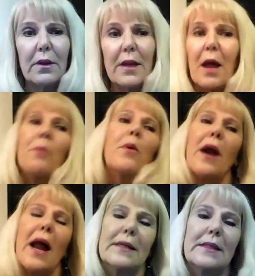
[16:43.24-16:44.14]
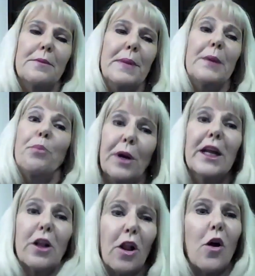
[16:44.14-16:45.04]
number has to be pretty
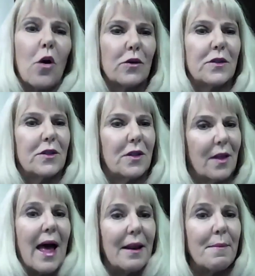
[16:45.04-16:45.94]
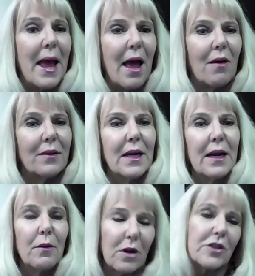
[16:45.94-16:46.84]
close to that amount,
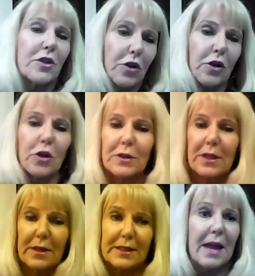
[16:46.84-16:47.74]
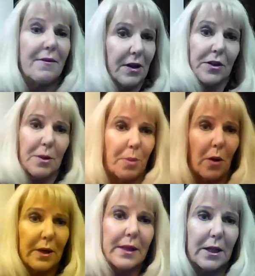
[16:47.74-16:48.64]
because it includes a savings
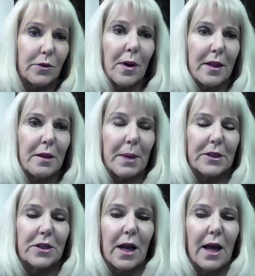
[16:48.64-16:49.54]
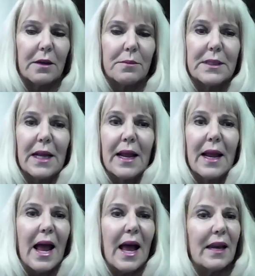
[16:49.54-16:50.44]
component. That's one of the budget items.
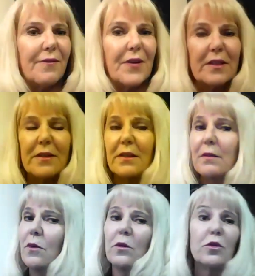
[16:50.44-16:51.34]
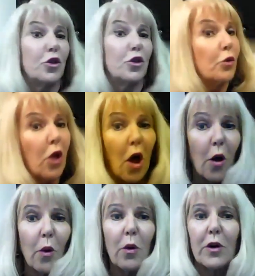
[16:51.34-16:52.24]
And if it's too
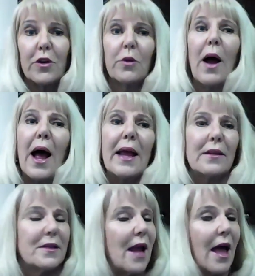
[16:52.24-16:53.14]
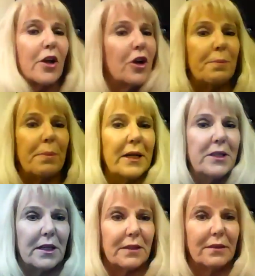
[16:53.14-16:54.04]
low or too high, it's not a good budget.